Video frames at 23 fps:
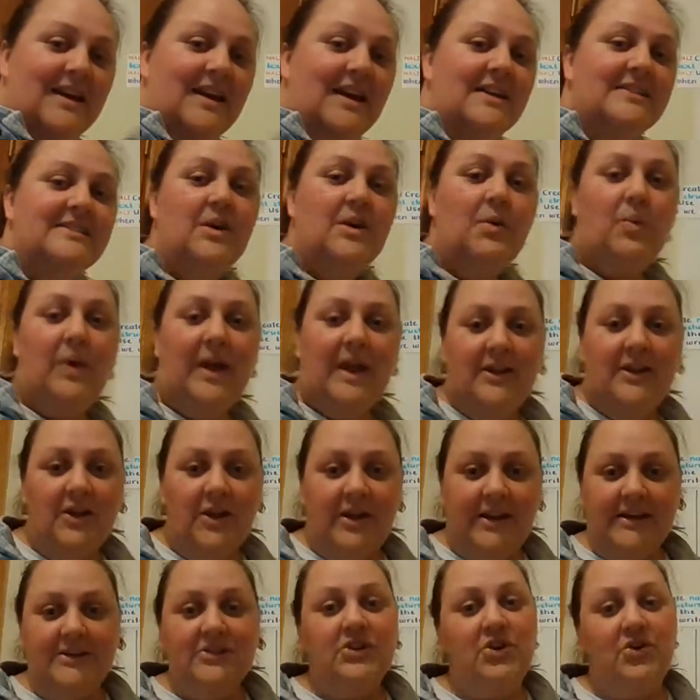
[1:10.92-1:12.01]
that we're
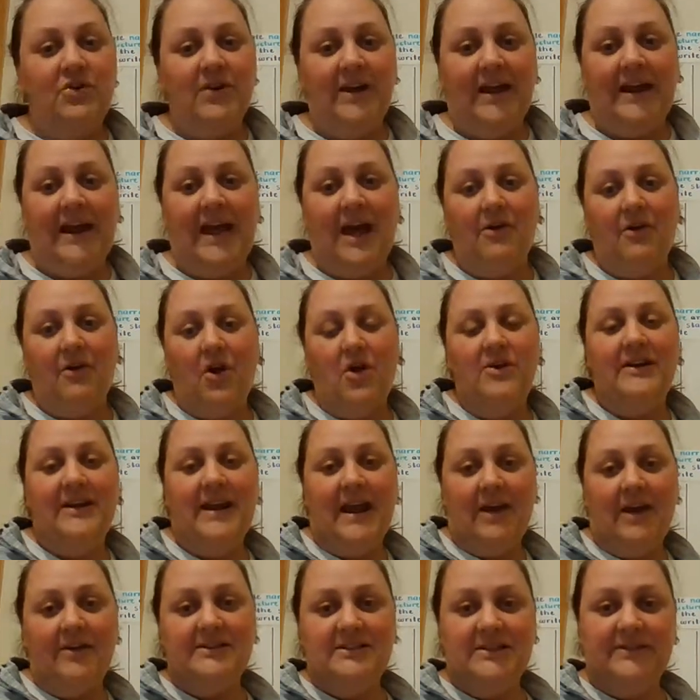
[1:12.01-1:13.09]
learning to create our own
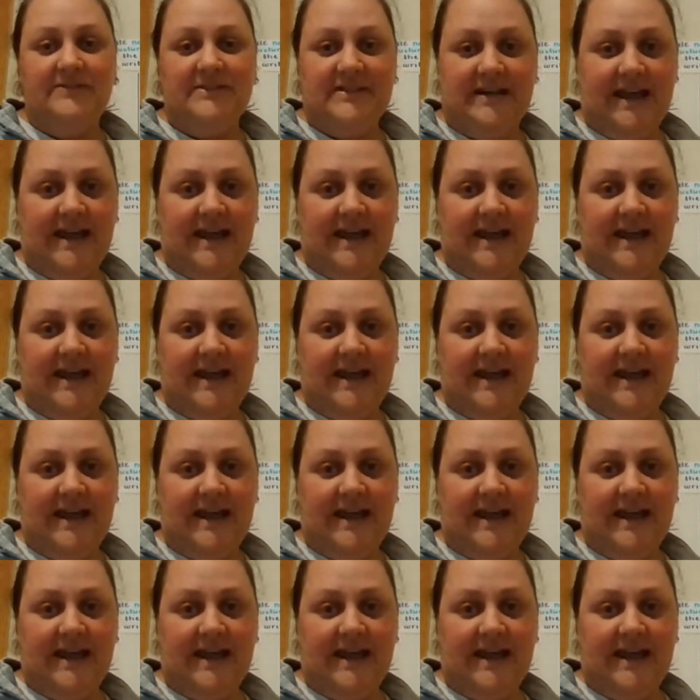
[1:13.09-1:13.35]
narrative